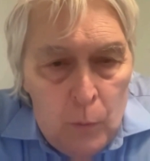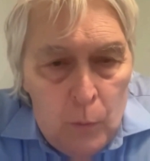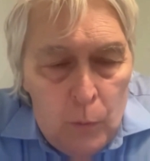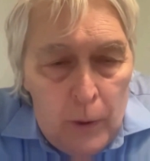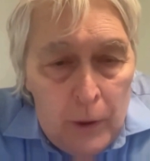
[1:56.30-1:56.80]

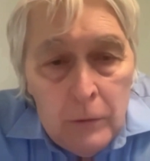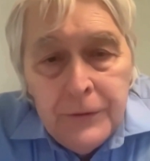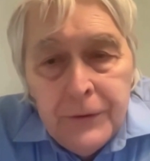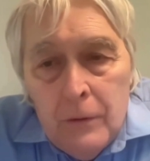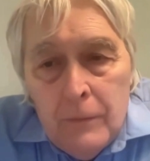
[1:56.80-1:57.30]
We
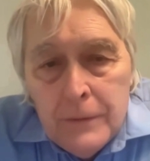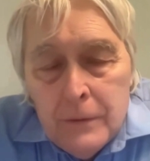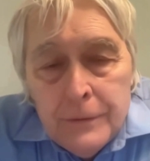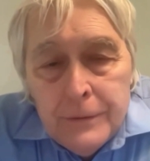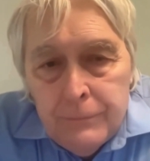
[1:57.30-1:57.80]
also always
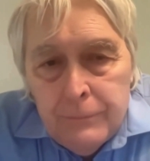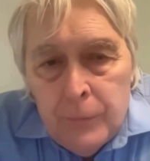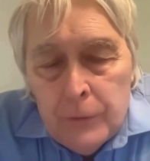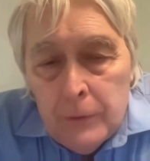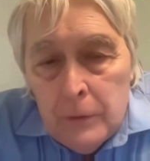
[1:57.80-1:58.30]
want
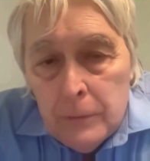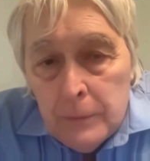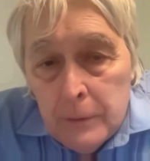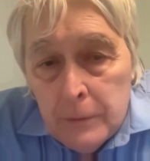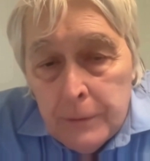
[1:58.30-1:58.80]
lower and
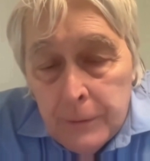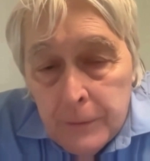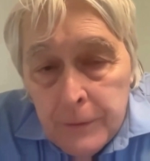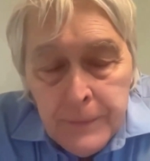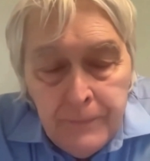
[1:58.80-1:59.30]
lower
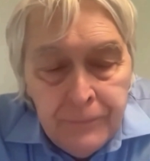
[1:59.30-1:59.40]
noise.